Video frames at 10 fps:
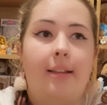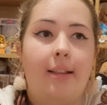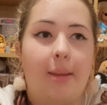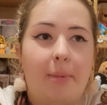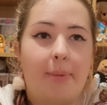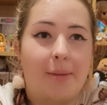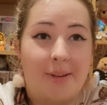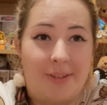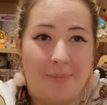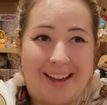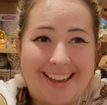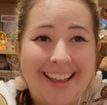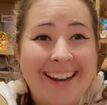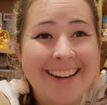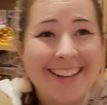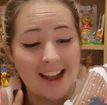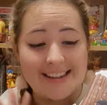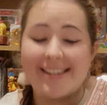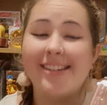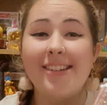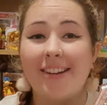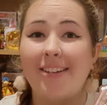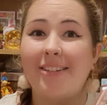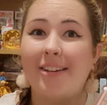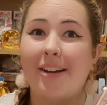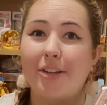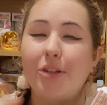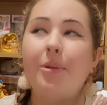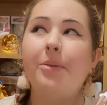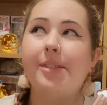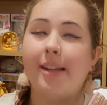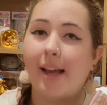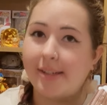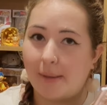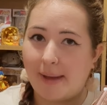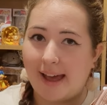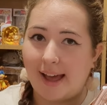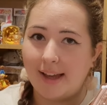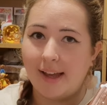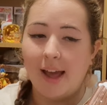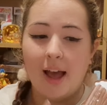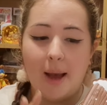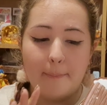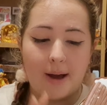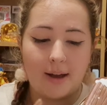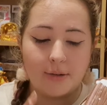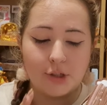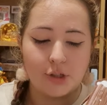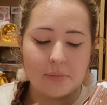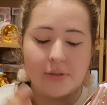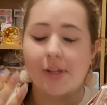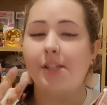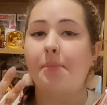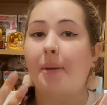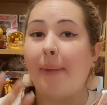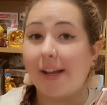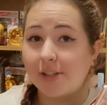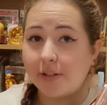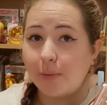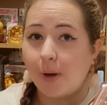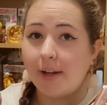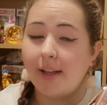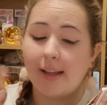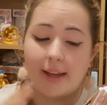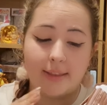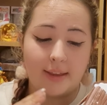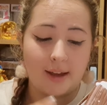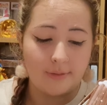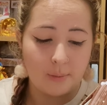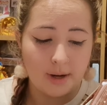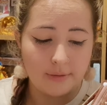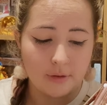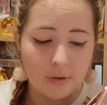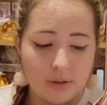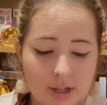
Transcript: Let me plug my phone back in. I didn't know, I knew it was a light up bag, but I assumed it was going to be a battery one, like the other one I've got.